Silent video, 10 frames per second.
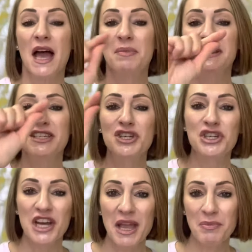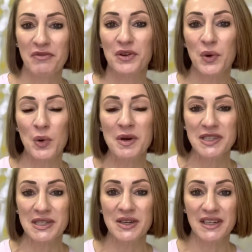but the shape of it
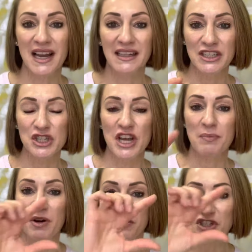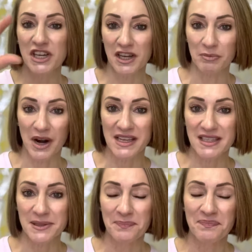almost looked like the shape of a chicken breast.